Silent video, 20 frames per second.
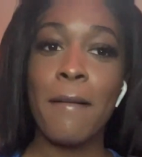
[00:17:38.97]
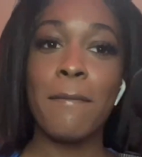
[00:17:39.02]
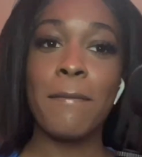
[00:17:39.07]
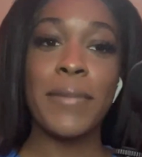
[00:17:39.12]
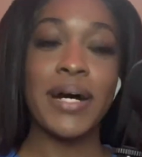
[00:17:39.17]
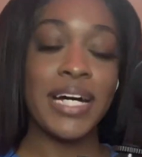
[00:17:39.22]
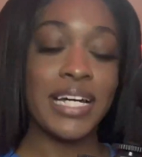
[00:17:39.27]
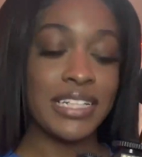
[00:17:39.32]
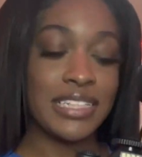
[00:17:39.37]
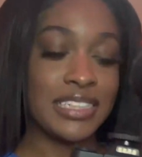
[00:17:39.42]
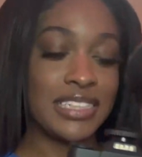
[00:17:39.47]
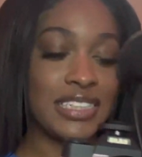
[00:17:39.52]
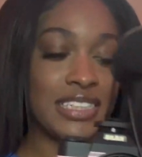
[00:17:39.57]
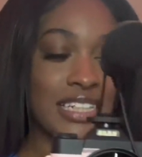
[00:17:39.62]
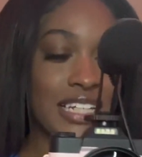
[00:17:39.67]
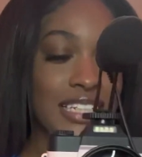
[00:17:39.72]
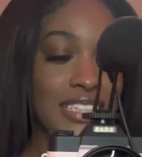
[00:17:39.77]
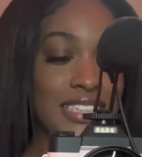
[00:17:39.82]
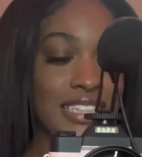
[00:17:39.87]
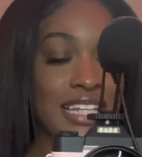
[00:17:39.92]
But
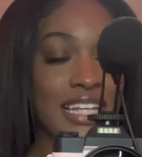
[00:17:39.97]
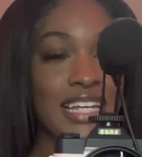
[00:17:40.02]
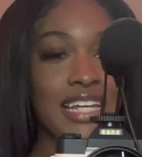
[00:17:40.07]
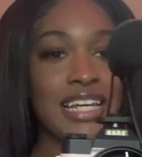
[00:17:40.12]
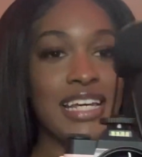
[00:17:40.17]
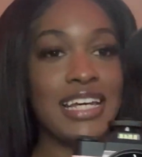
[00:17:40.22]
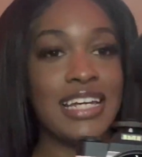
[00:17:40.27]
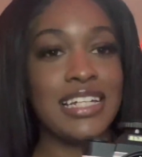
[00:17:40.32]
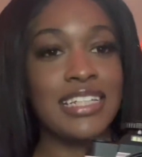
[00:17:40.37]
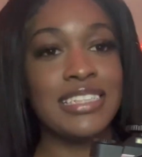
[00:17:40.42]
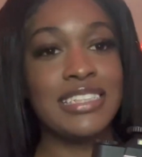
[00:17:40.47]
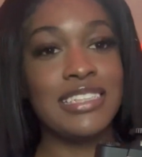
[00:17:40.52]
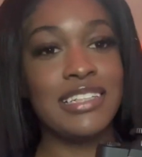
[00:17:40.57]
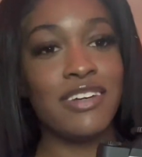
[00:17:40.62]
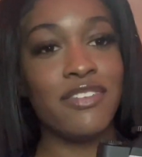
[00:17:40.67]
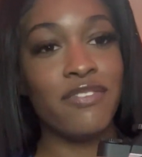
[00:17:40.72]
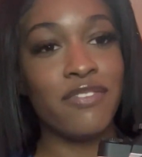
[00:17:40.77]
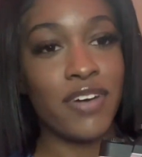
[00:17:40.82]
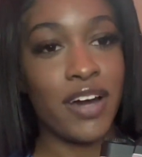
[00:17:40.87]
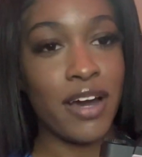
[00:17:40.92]
this is
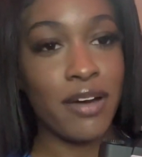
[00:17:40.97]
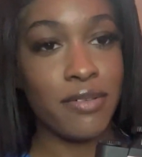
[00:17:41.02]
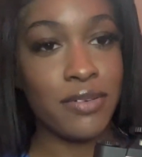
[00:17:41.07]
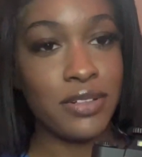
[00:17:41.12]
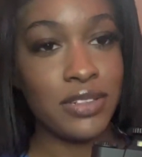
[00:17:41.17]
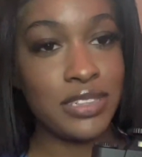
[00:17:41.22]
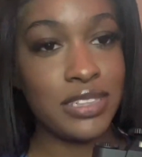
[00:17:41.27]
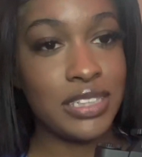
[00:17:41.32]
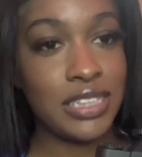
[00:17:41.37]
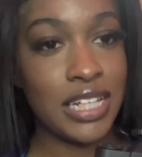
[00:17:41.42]
the viral